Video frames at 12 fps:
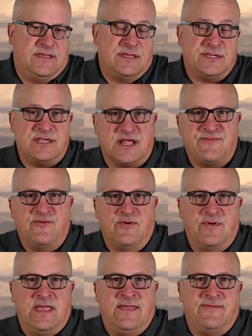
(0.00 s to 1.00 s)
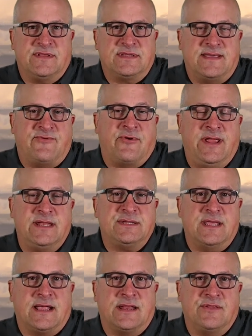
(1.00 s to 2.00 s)
six foot wave at seven or eight
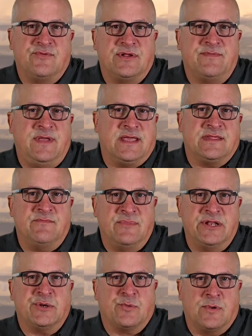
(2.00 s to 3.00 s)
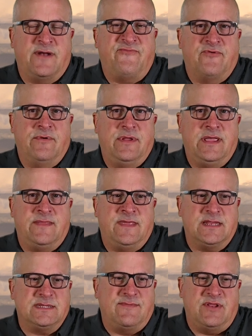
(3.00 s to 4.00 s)
seconds, which makes it much rougher. And
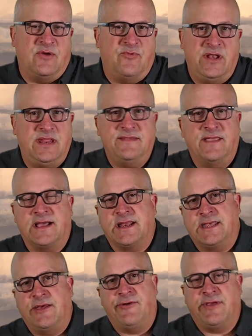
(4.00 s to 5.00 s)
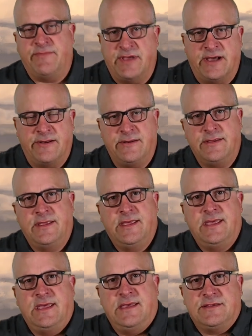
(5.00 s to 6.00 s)
that's something that Windy's not going to tell you about.
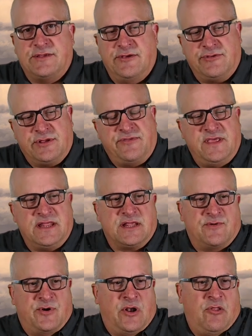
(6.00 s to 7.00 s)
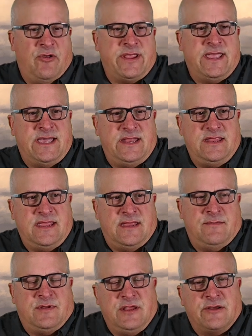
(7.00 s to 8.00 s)
So those are the things you want to look at
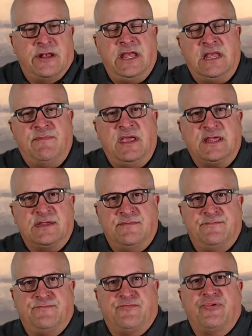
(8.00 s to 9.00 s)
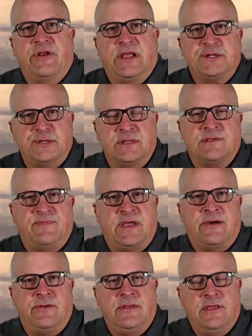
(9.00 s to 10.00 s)
and you're going to need to make some predictions
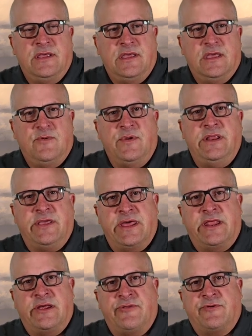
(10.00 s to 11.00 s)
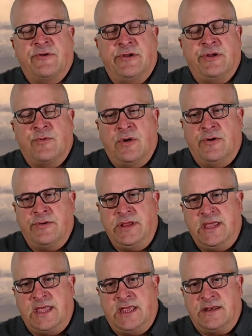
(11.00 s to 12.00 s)
about when you get out there on your own
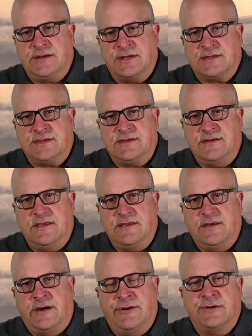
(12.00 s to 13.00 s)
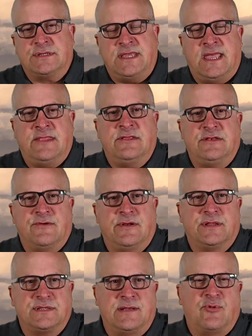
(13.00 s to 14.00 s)
and just understand that during
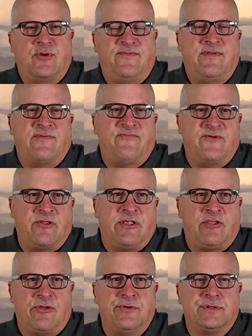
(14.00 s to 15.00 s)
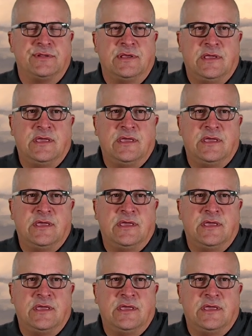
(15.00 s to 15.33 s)
the summer, if you have a fairly close